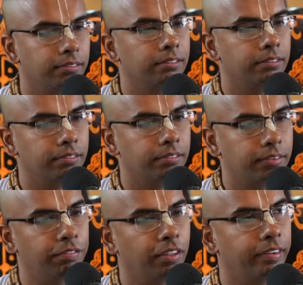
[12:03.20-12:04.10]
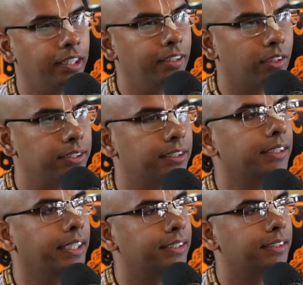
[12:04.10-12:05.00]
kind of a very
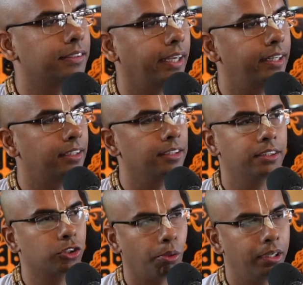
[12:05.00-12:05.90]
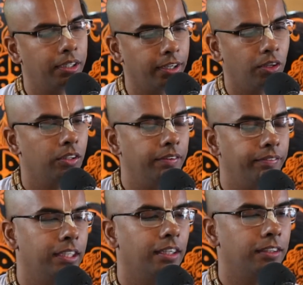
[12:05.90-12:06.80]
concise and terse commentary on the
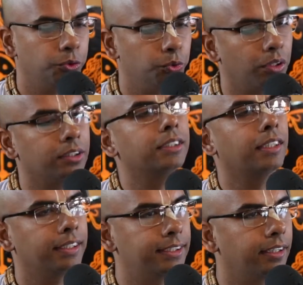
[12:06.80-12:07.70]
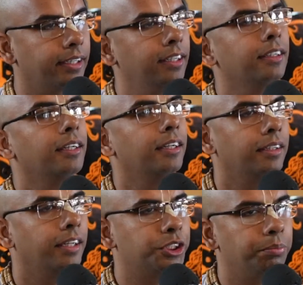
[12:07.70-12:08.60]
Vedanta Sutras, considering
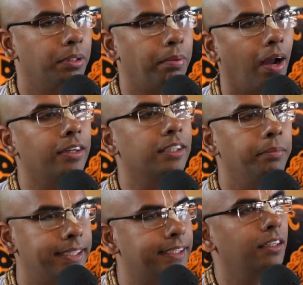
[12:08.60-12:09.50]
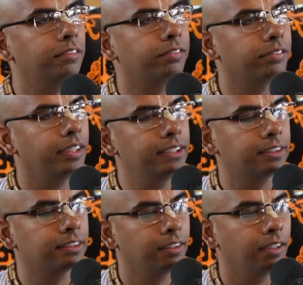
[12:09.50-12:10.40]
that Srimad Bhagavatam itself
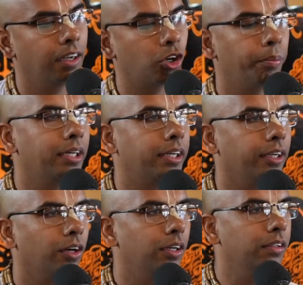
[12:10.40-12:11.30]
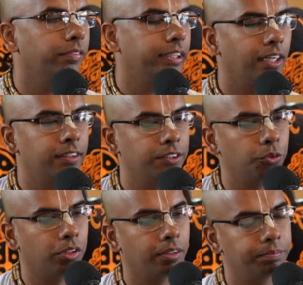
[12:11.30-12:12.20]
is a commentary on Vedanta
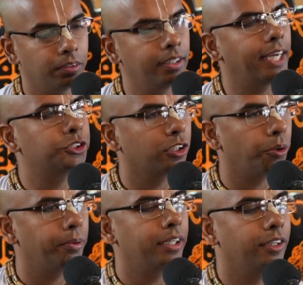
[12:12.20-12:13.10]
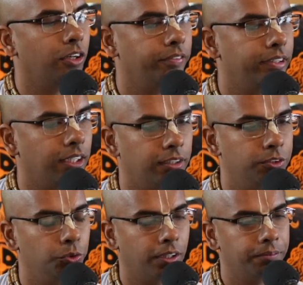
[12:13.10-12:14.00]
Sutra, a natural commentary on Vedanta Sutra.